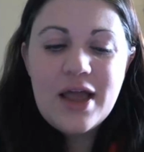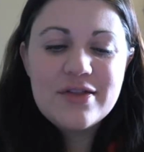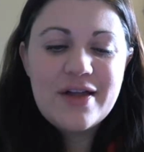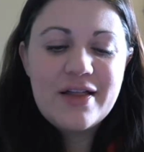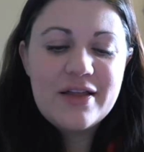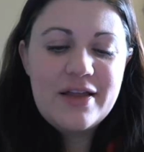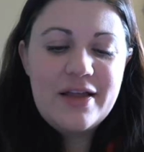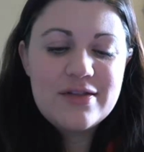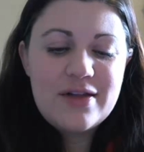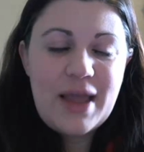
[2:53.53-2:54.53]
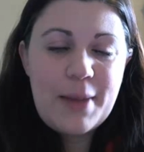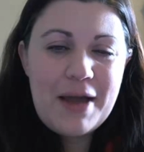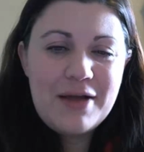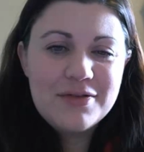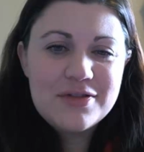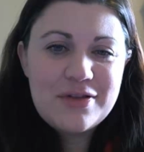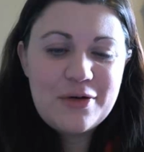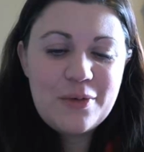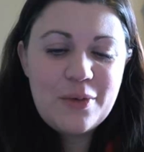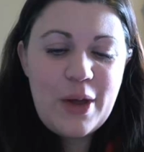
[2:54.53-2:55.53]
It's not that bad.
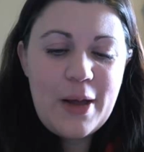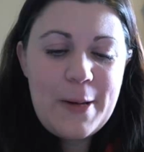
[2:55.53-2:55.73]
So